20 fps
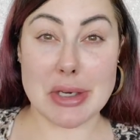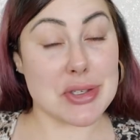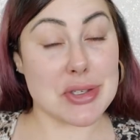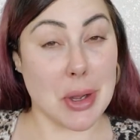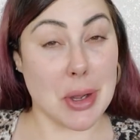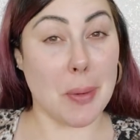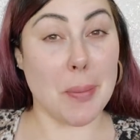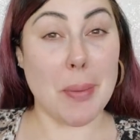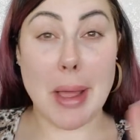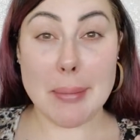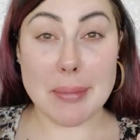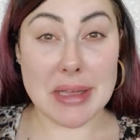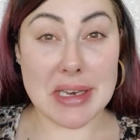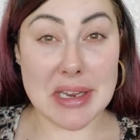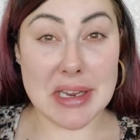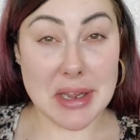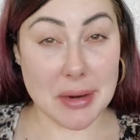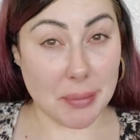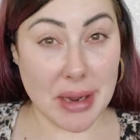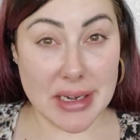So I'm going
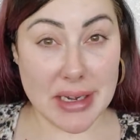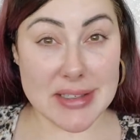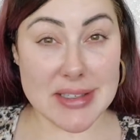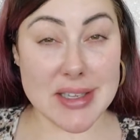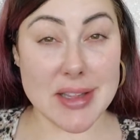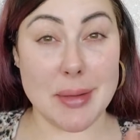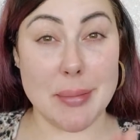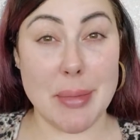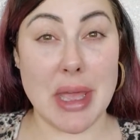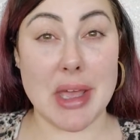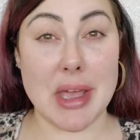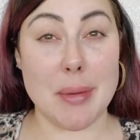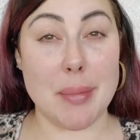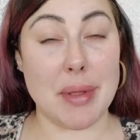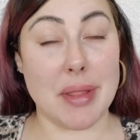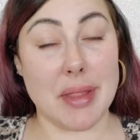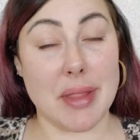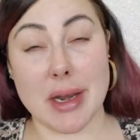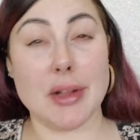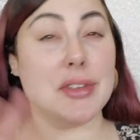to get right into the makeup
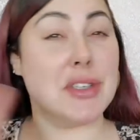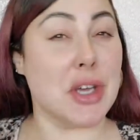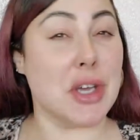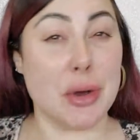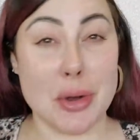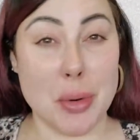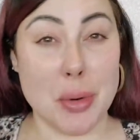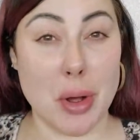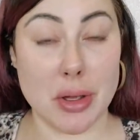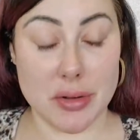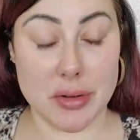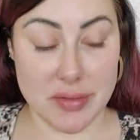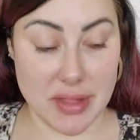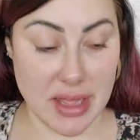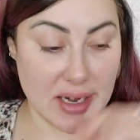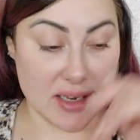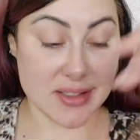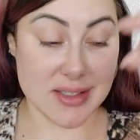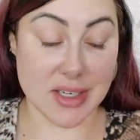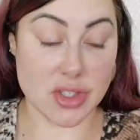and then I'll tell you all of
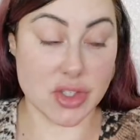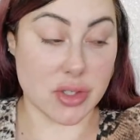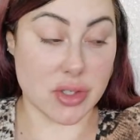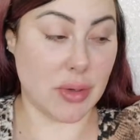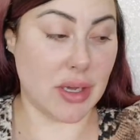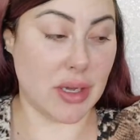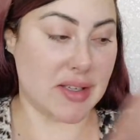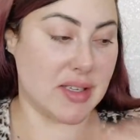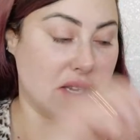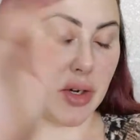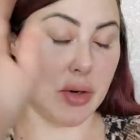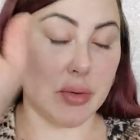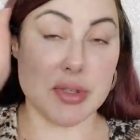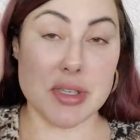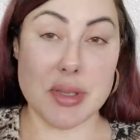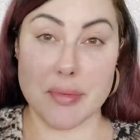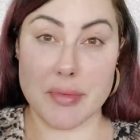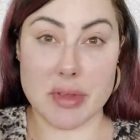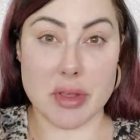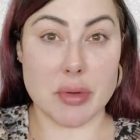that as I do it because I know
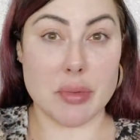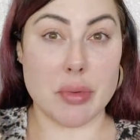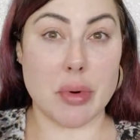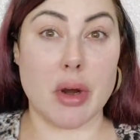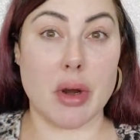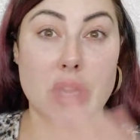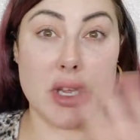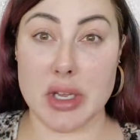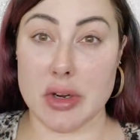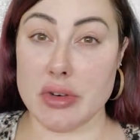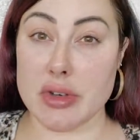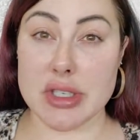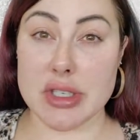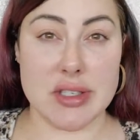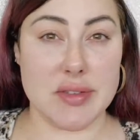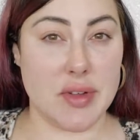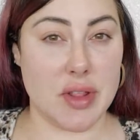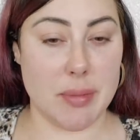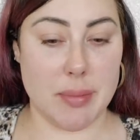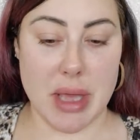some of you are here
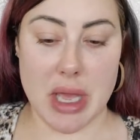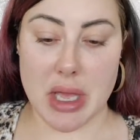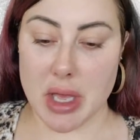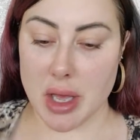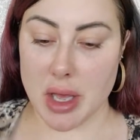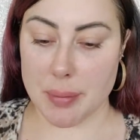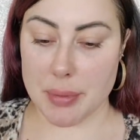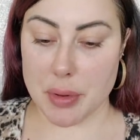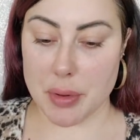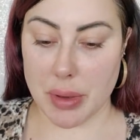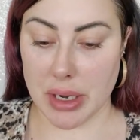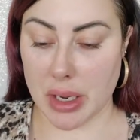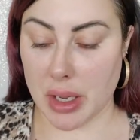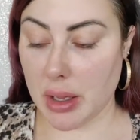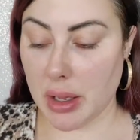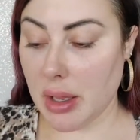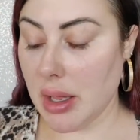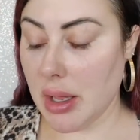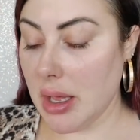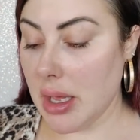just for the makeup. You want
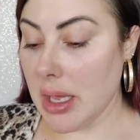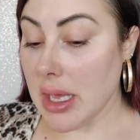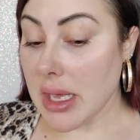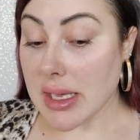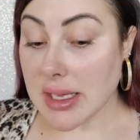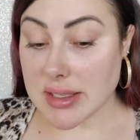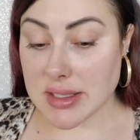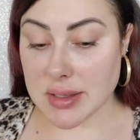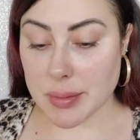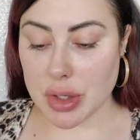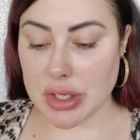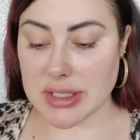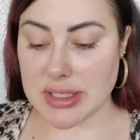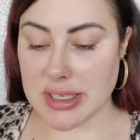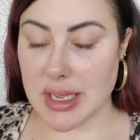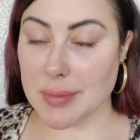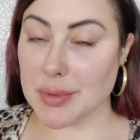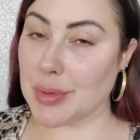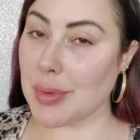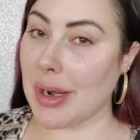to get some good
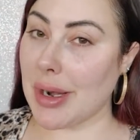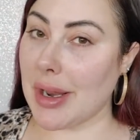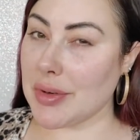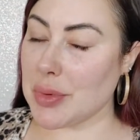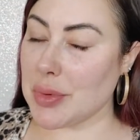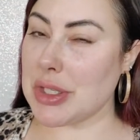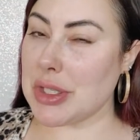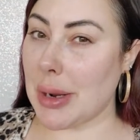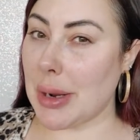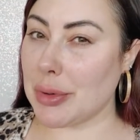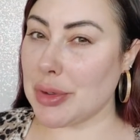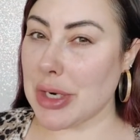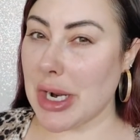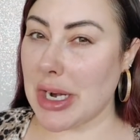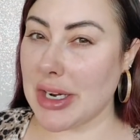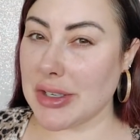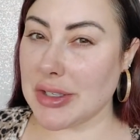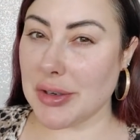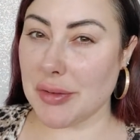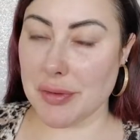tips, which I will try
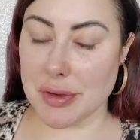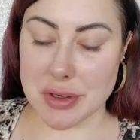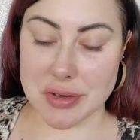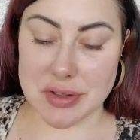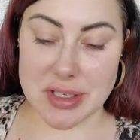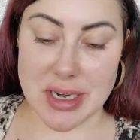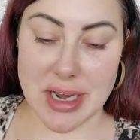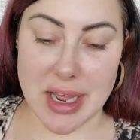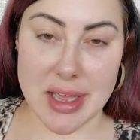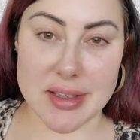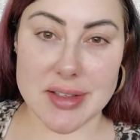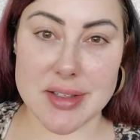to do for you today.